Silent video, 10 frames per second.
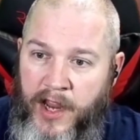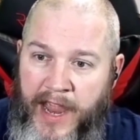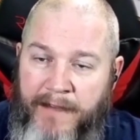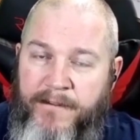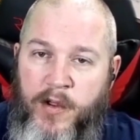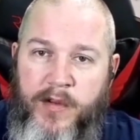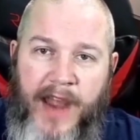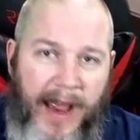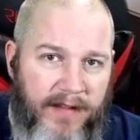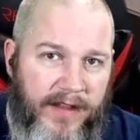if you
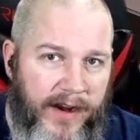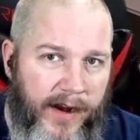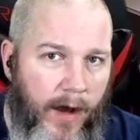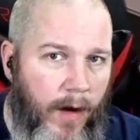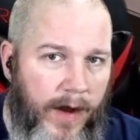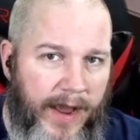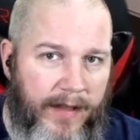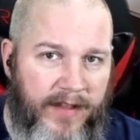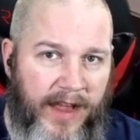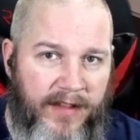taste it at all,
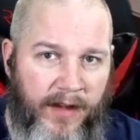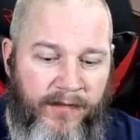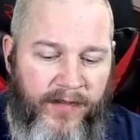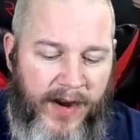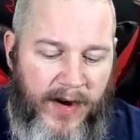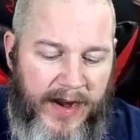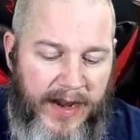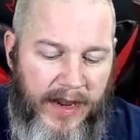it's a very